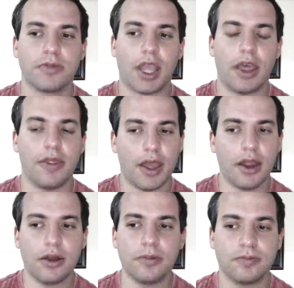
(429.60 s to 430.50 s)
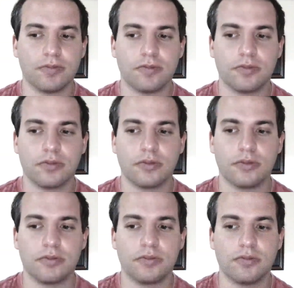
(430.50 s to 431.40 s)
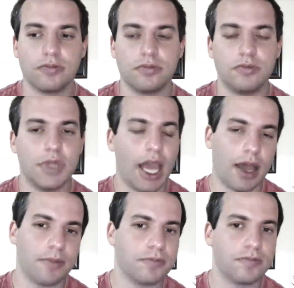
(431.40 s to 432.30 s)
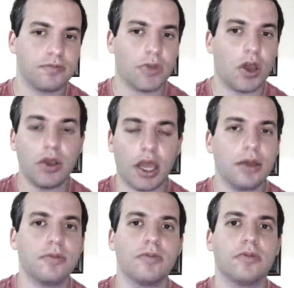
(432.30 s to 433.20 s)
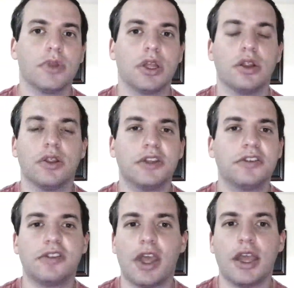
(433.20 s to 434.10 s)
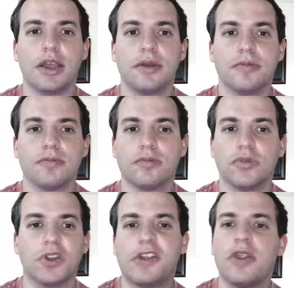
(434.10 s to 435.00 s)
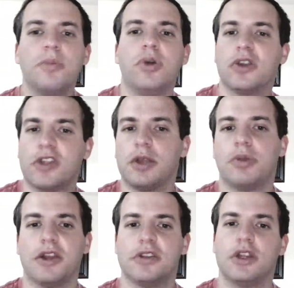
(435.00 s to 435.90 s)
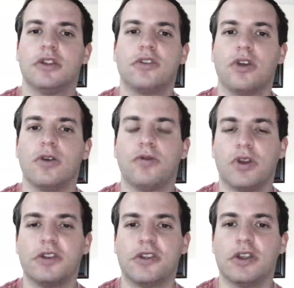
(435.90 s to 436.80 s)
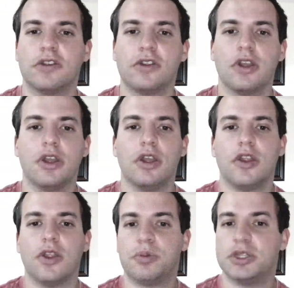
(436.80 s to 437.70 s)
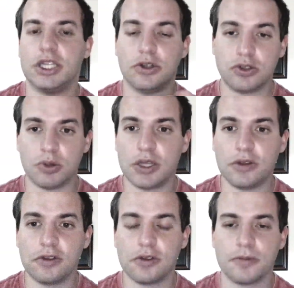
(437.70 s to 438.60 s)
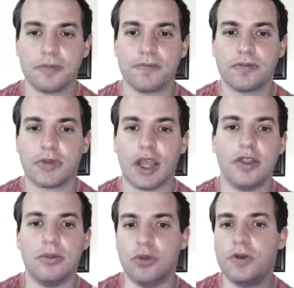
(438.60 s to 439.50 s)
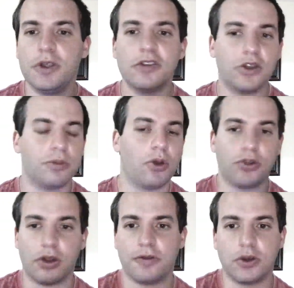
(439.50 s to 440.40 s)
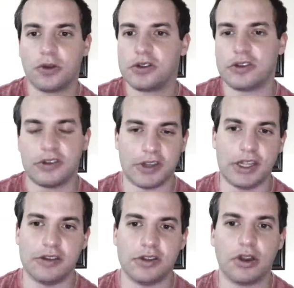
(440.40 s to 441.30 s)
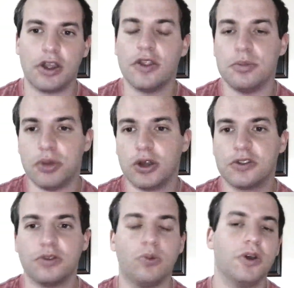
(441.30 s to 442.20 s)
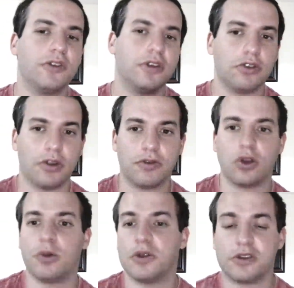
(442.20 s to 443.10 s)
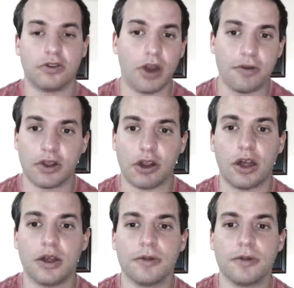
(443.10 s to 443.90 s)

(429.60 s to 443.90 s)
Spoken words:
And there, yeah, okay. Let's say the books take precedent. So, for instance, the Patil twins, in the movies they're both Gryffindors because it's easier. In the books, one's in Gryffindor, one's in Ravenclaw.